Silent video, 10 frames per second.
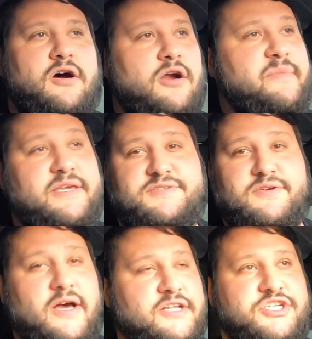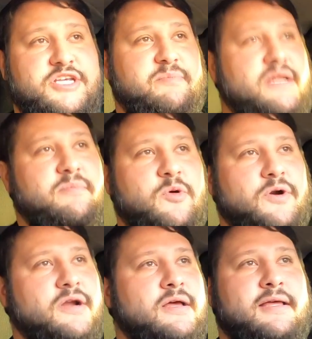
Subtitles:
RBs are not cheap anymore.